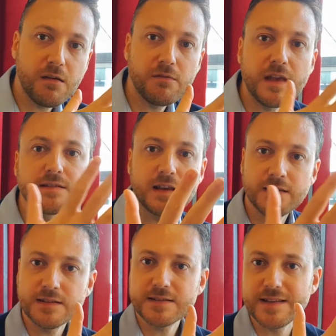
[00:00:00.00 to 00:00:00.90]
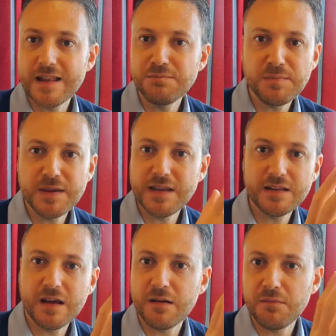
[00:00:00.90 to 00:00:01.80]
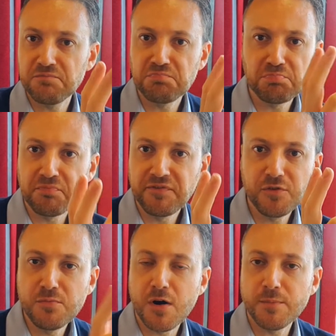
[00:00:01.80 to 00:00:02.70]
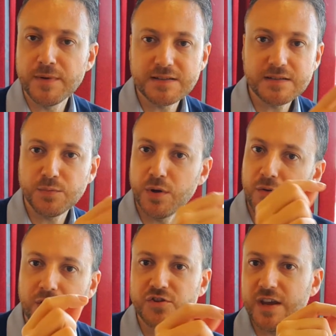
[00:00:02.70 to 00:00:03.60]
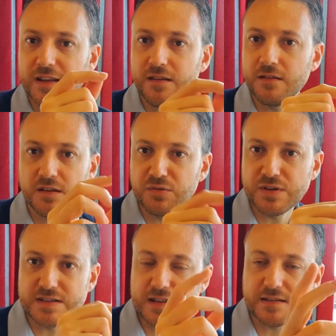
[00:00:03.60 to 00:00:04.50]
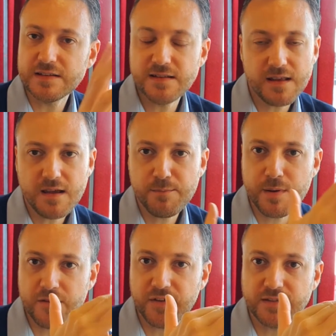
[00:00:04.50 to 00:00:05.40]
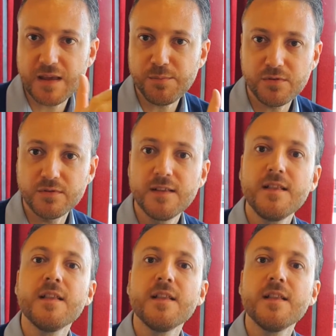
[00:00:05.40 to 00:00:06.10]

yes, I understand, maybe in a few moments it will reach 18 degrees, that is the perfect temperature.